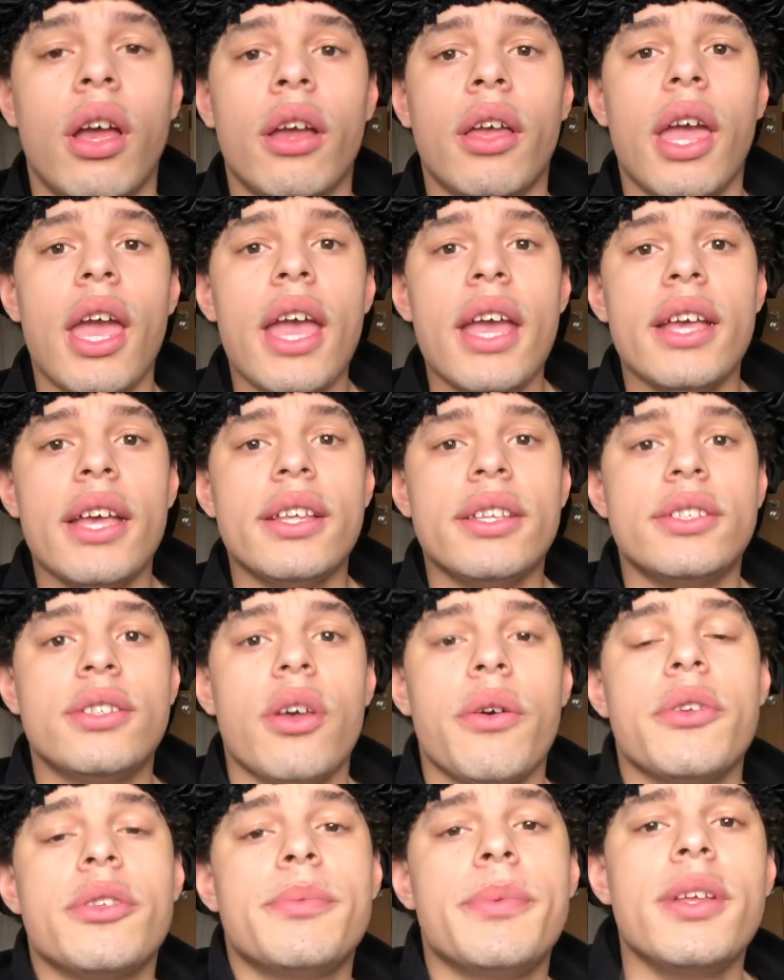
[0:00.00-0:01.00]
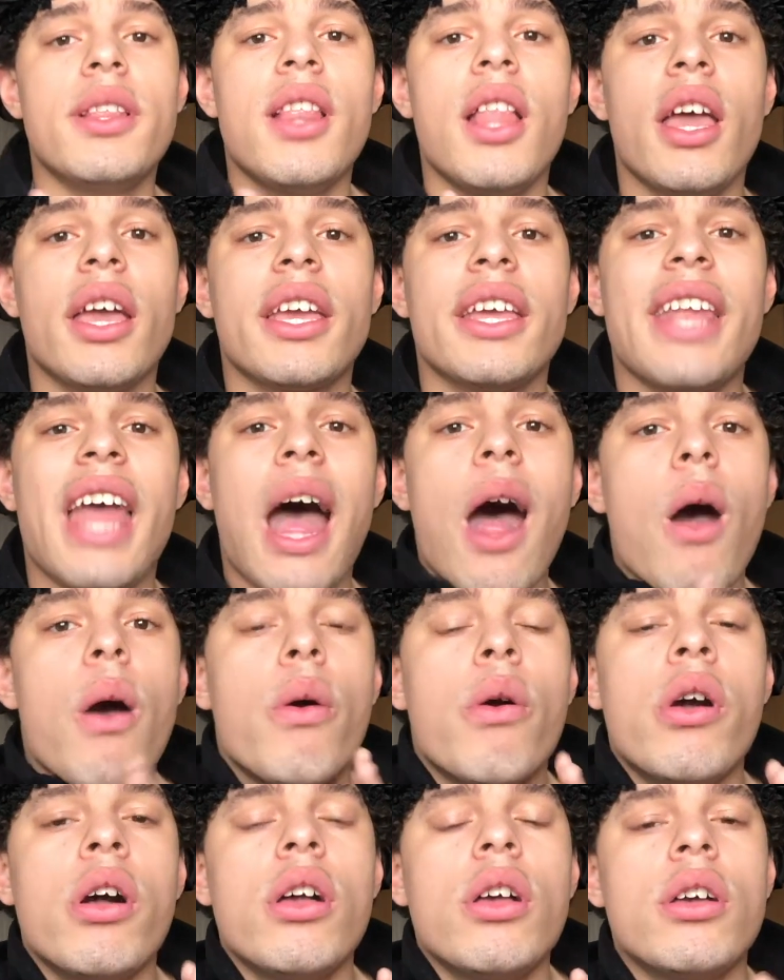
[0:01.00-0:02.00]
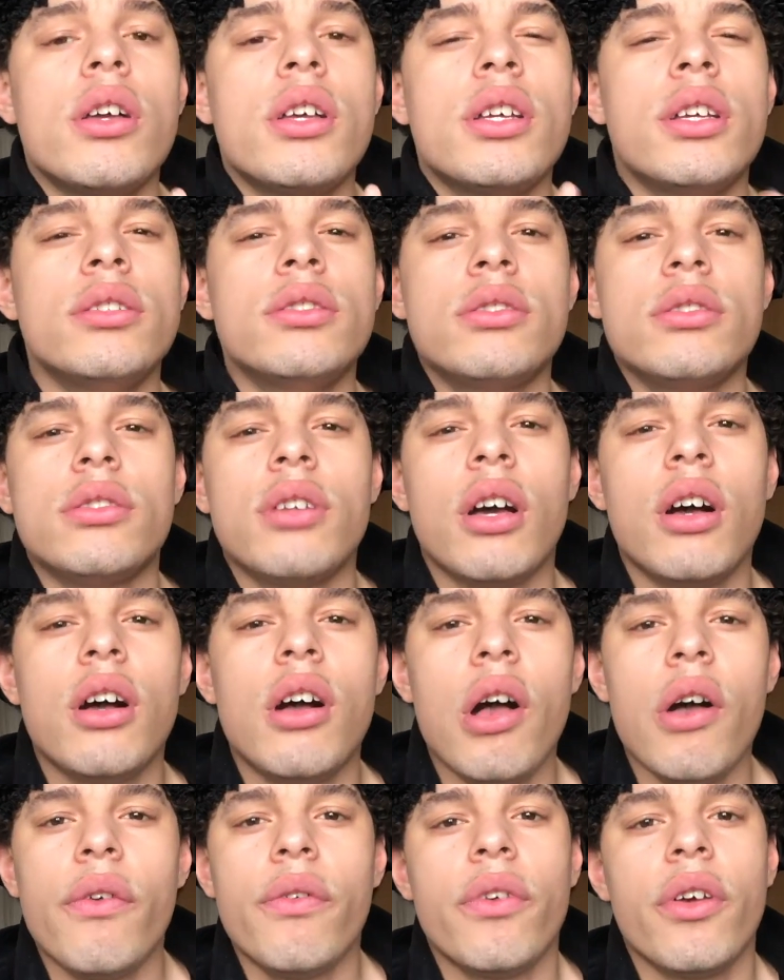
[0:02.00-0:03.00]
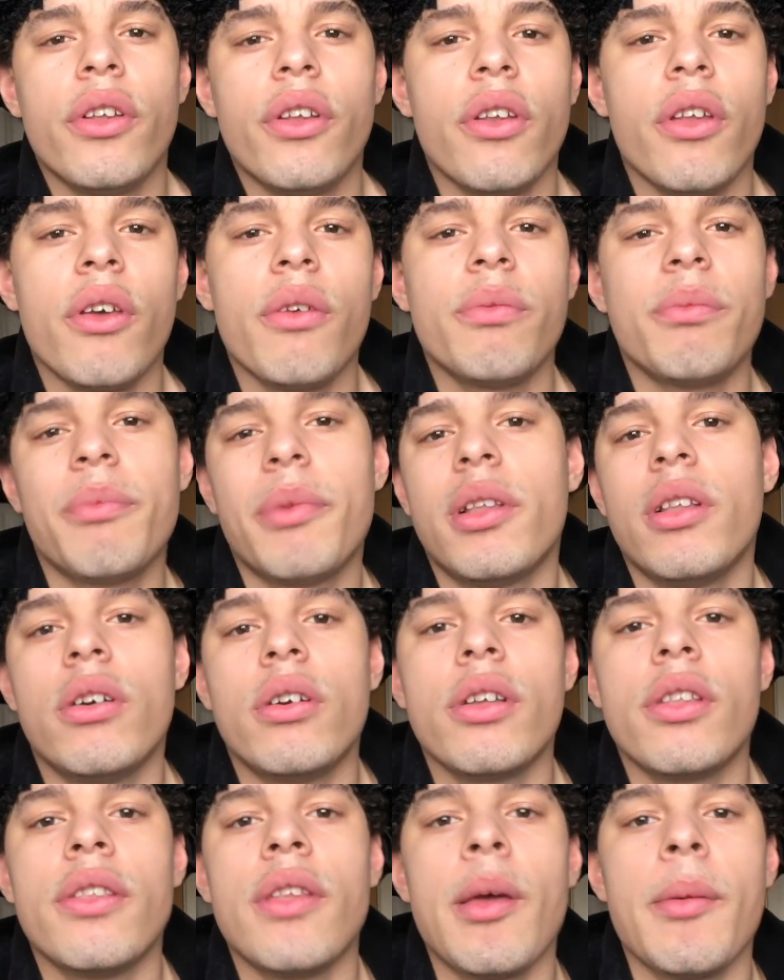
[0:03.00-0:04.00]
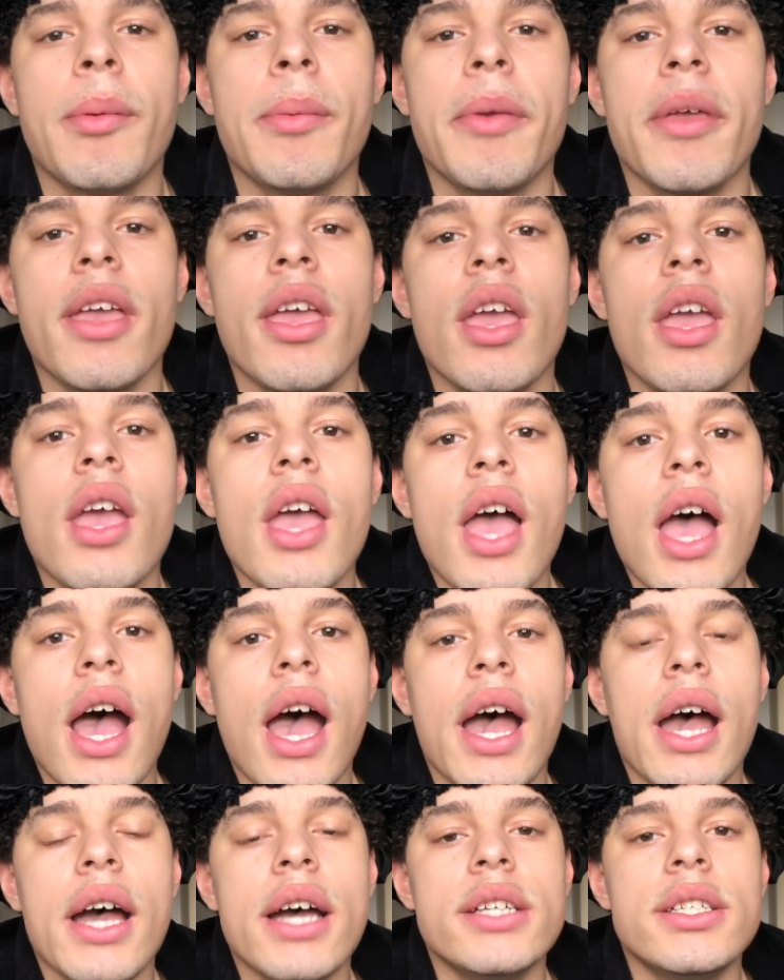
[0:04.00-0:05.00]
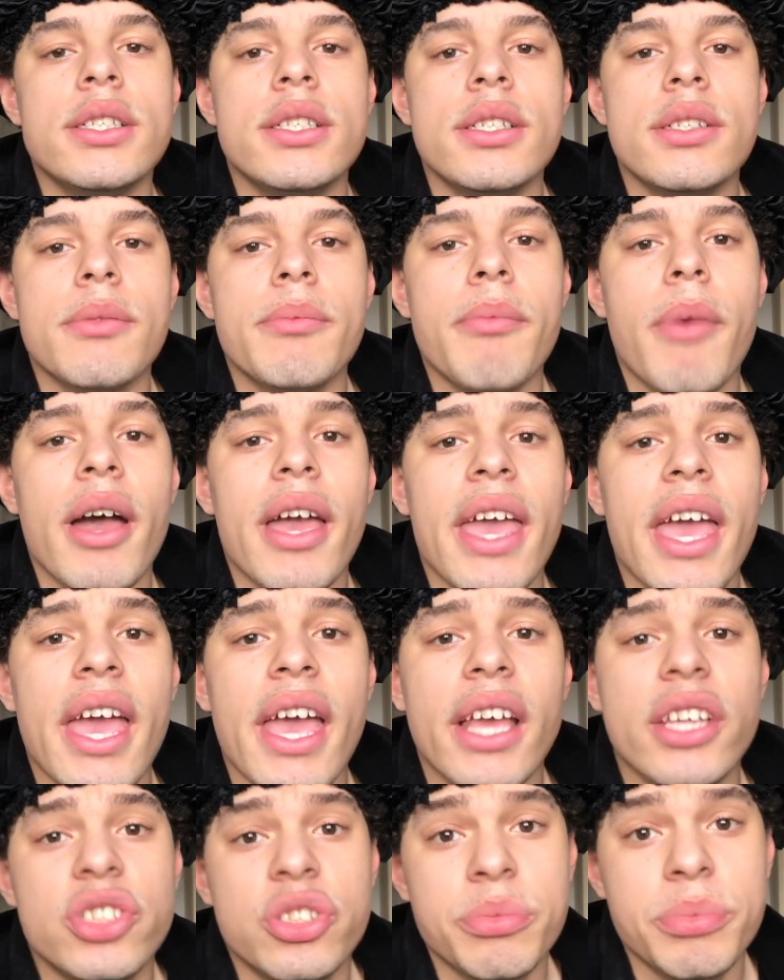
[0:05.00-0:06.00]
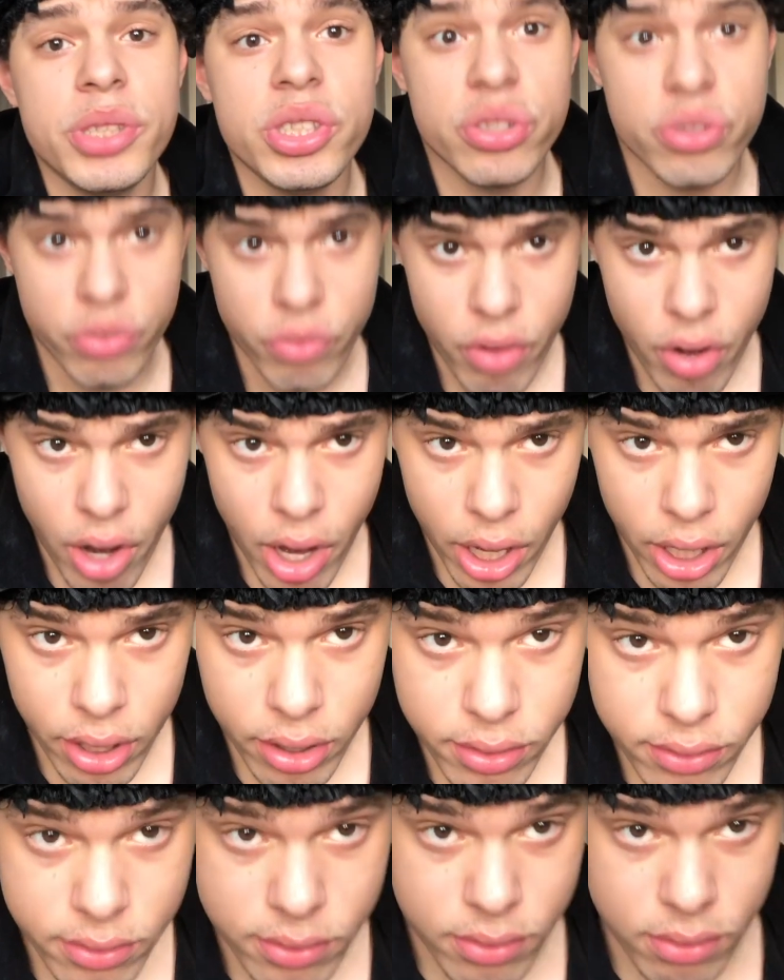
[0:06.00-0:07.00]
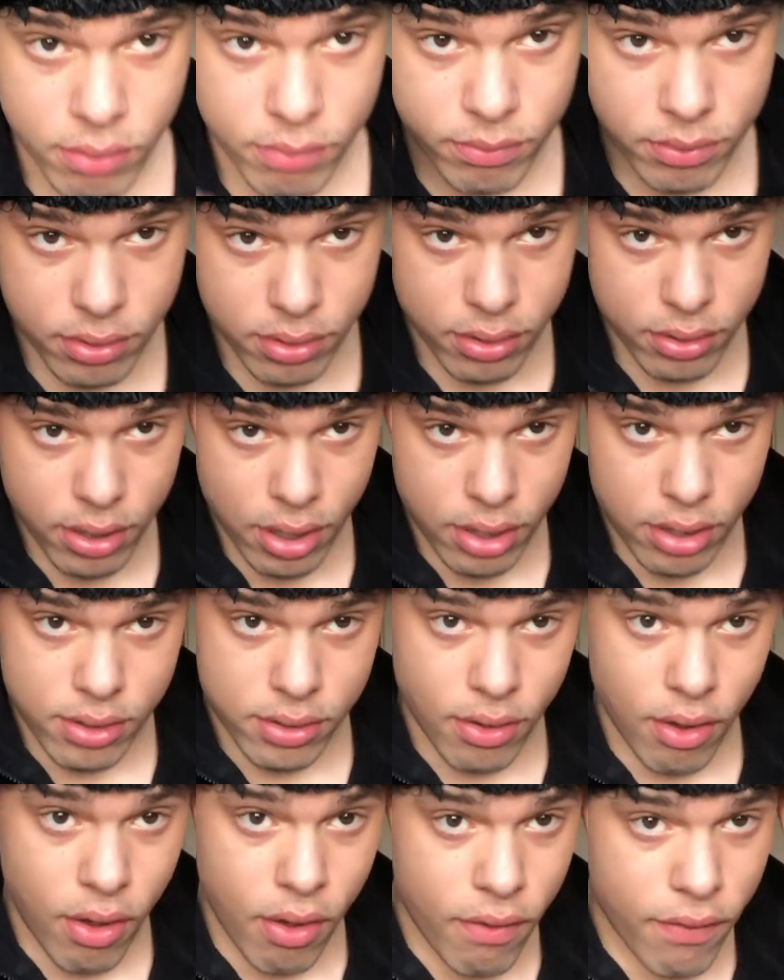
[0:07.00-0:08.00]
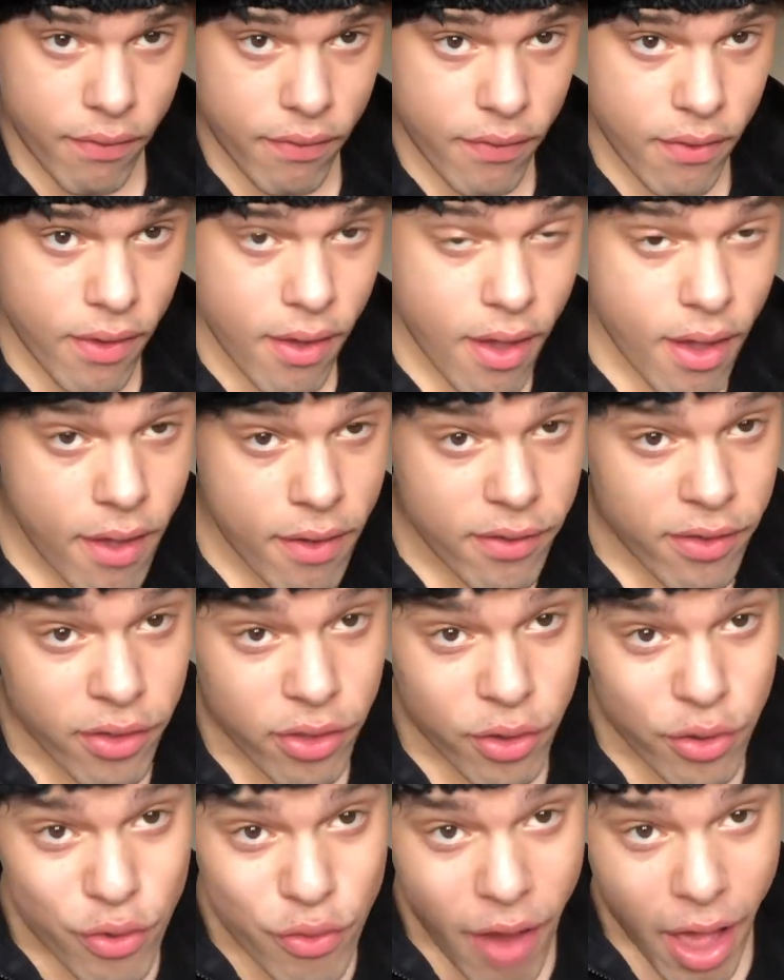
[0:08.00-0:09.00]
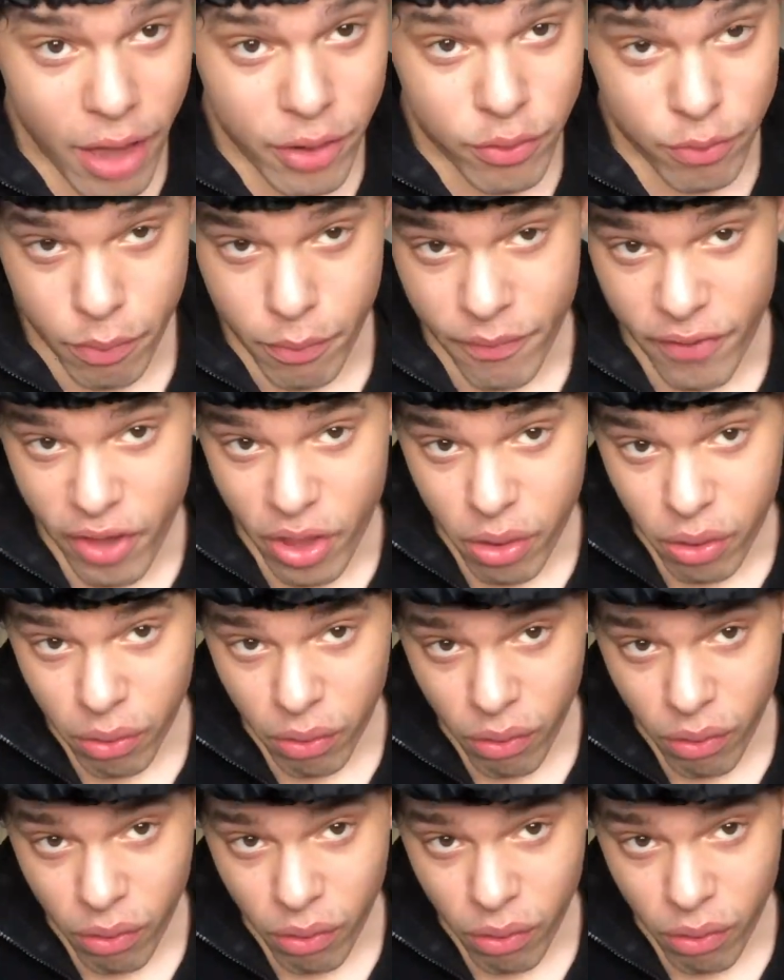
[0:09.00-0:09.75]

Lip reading: Okay, so it's been like an hour and a half. I don't know, a bit longer than that maybe. And my hair should be dry. So I'm just going to take this off for the grand reveal.